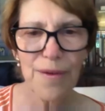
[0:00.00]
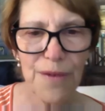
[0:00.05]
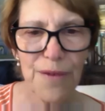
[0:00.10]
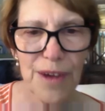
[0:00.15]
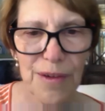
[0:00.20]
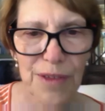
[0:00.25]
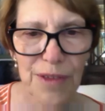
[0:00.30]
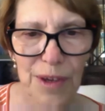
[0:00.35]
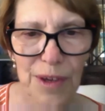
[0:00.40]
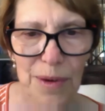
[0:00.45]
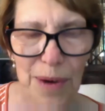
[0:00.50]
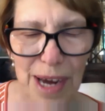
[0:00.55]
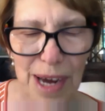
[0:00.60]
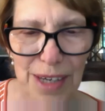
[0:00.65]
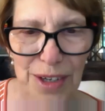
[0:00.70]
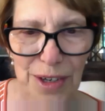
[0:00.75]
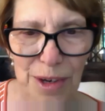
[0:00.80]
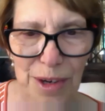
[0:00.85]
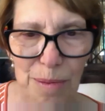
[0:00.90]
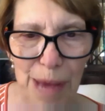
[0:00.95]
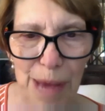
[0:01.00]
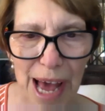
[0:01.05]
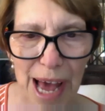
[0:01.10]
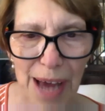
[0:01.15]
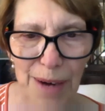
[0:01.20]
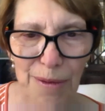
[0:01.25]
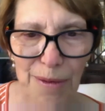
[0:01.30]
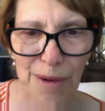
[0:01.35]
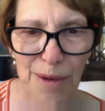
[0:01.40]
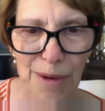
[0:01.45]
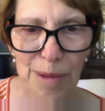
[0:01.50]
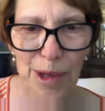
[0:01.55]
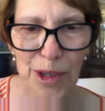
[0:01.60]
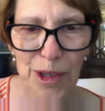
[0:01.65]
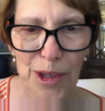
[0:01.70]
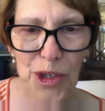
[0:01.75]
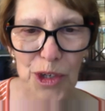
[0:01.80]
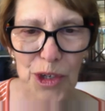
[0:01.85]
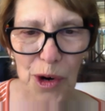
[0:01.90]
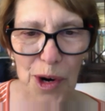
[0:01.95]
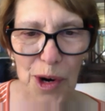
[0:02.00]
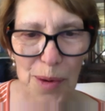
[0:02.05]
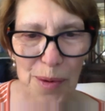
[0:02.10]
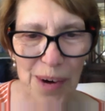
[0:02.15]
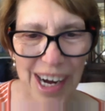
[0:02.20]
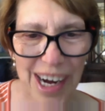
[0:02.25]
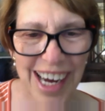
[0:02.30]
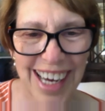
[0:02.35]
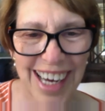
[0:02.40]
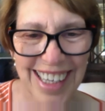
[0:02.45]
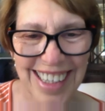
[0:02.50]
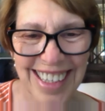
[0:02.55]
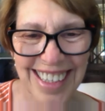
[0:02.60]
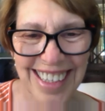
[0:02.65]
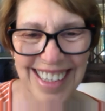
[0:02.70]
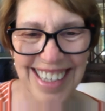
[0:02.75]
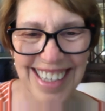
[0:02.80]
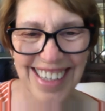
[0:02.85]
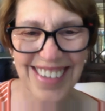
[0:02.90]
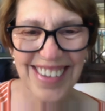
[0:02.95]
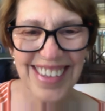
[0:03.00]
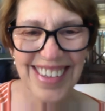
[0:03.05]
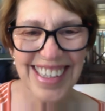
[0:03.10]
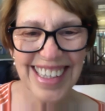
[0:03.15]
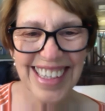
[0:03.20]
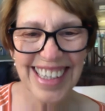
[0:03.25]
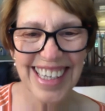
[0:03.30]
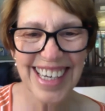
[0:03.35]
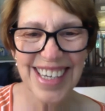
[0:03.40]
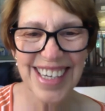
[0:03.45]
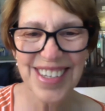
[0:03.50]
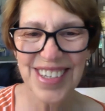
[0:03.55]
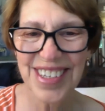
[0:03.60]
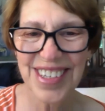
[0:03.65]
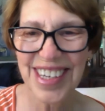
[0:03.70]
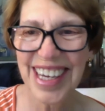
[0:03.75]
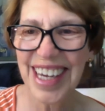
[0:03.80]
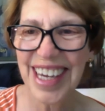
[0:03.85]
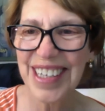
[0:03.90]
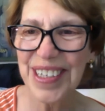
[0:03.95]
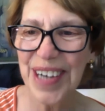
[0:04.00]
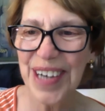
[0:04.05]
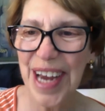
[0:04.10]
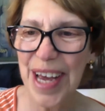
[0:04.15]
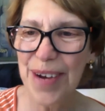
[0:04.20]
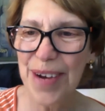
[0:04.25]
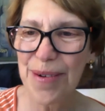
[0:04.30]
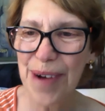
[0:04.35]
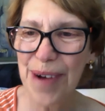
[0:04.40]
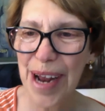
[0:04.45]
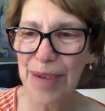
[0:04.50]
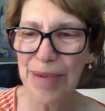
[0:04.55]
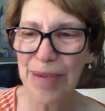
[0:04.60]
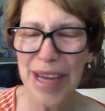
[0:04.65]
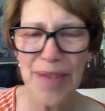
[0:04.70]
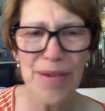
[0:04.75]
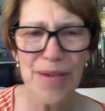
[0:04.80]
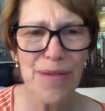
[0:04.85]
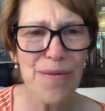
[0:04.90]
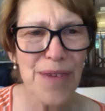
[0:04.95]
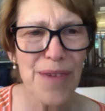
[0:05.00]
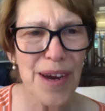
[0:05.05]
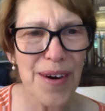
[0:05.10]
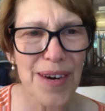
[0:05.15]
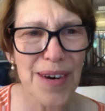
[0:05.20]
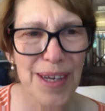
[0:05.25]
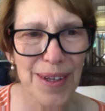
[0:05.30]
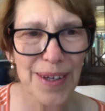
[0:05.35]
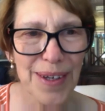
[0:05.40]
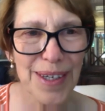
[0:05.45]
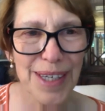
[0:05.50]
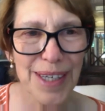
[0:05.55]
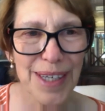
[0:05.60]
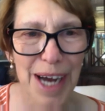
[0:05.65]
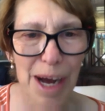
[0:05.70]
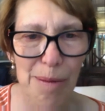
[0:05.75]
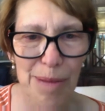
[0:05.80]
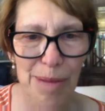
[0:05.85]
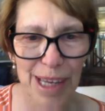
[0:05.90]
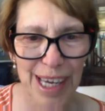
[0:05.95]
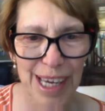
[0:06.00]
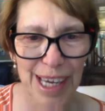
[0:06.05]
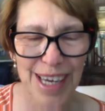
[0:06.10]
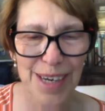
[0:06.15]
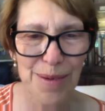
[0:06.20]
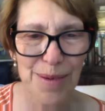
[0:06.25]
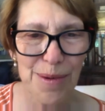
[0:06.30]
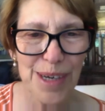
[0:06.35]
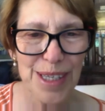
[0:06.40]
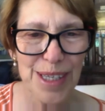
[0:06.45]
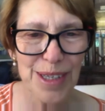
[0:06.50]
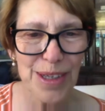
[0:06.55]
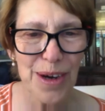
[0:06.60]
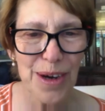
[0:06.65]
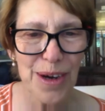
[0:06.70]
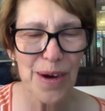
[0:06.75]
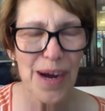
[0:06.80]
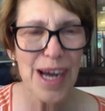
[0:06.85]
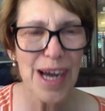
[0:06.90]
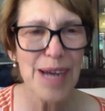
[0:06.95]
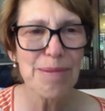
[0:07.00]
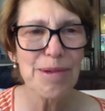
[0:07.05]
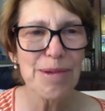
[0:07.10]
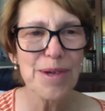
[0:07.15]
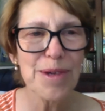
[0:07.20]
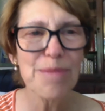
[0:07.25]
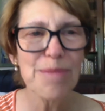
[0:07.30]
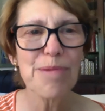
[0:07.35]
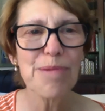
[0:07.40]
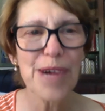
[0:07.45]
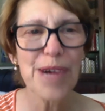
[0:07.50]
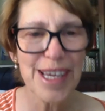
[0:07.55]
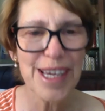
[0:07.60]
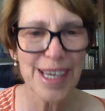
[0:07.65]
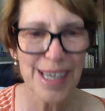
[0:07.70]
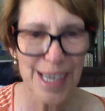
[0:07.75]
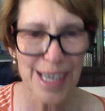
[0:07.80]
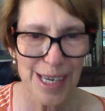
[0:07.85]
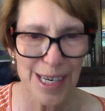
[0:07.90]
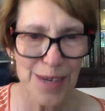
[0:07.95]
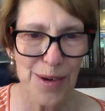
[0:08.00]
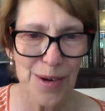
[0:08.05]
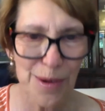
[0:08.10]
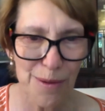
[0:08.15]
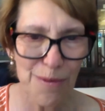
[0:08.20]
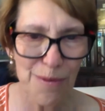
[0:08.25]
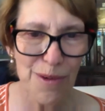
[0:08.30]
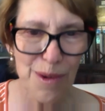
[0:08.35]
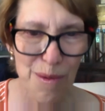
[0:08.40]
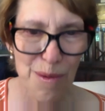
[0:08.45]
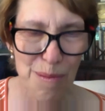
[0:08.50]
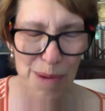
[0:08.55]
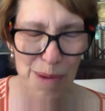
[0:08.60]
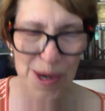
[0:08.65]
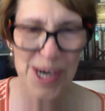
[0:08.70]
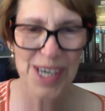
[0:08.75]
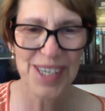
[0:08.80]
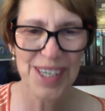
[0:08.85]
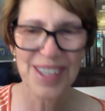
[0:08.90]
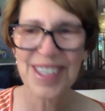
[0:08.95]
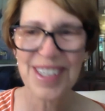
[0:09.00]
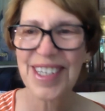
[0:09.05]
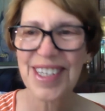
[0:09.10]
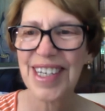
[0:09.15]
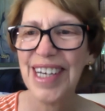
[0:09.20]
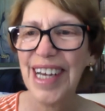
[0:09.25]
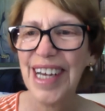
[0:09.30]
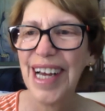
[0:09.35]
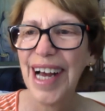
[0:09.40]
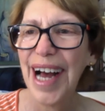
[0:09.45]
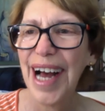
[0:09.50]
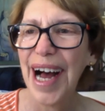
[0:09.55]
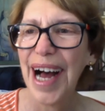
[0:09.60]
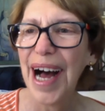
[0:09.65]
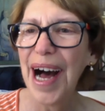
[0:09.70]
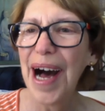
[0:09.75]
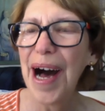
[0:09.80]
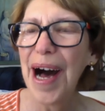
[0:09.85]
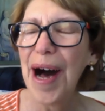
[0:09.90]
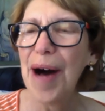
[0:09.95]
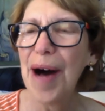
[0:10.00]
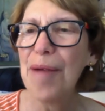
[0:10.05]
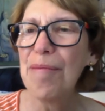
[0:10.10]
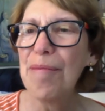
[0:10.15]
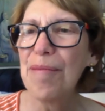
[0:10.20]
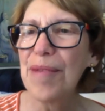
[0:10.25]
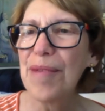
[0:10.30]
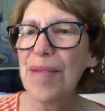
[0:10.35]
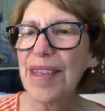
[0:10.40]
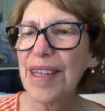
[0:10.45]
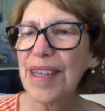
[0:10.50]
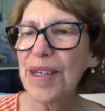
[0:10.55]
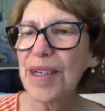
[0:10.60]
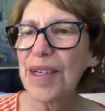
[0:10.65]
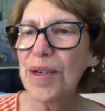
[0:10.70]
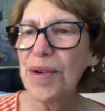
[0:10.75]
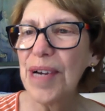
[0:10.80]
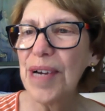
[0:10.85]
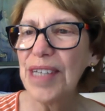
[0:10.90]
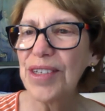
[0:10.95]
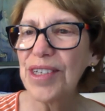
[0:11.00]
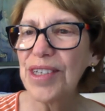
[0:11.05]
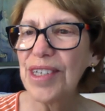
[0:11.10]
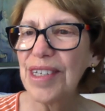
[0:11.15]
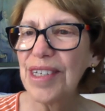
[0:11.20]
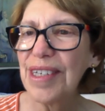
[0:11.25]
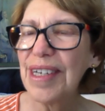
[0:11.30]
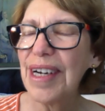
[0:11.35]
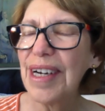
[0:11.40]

fifth question, back from the short ones that are a little easier to get your head around. We have a very long, complicated one, so I'm going to break it into a few parts. The question